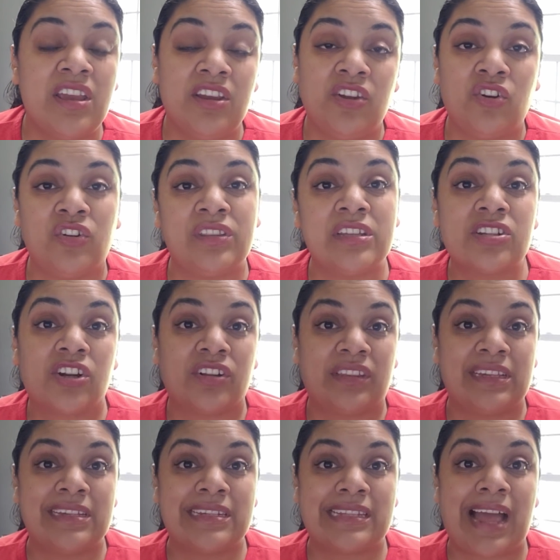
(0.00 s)
These are
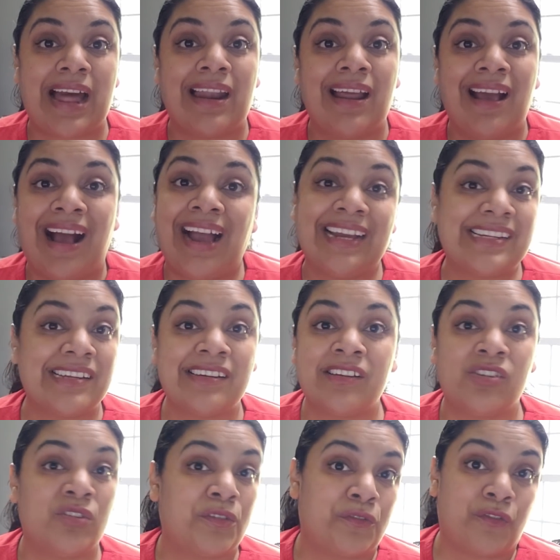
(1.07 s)
things that I
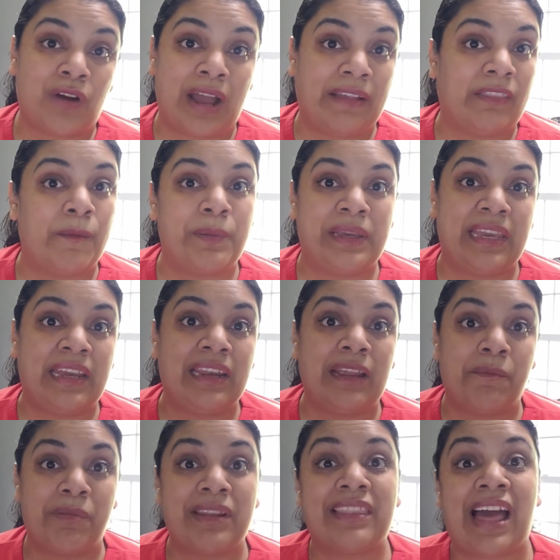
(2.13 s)
didn't look for at the
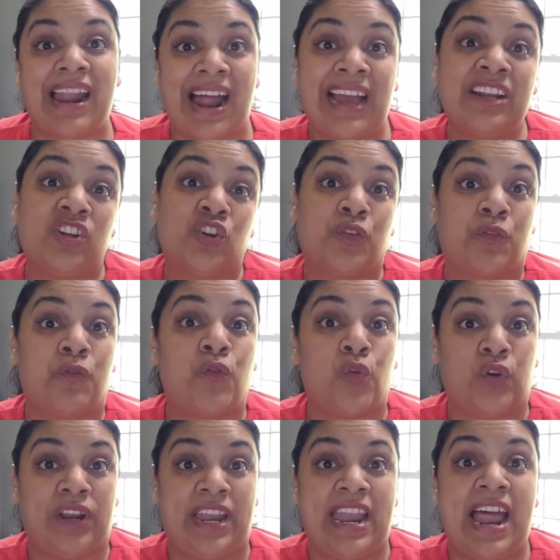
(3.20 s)
beginning, but that I look
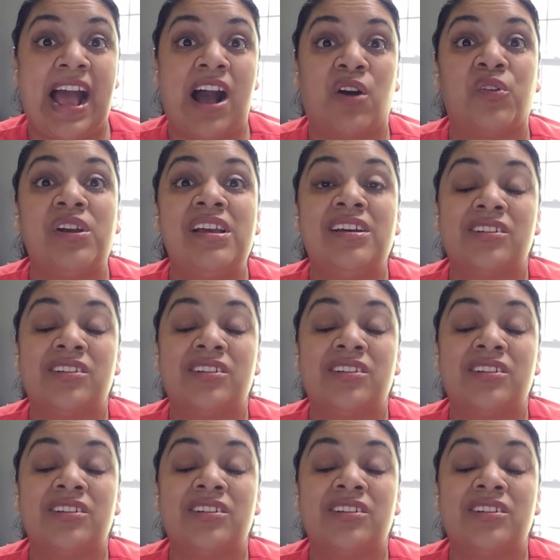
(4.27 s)
for now.